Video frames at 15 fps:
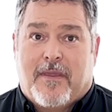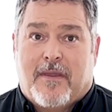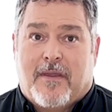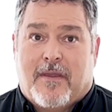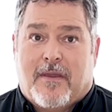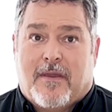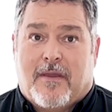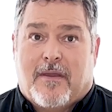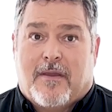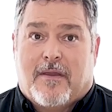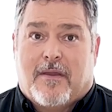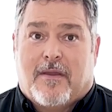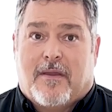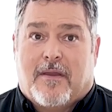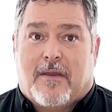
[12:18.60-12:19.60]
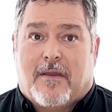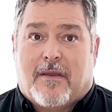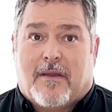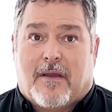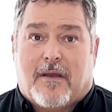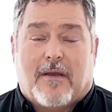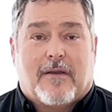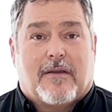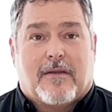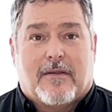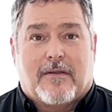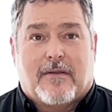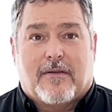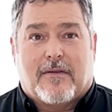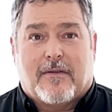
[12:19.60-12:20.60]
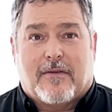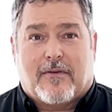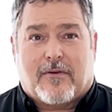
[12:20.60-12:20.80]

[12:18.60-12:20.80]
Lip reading: Nothing is said.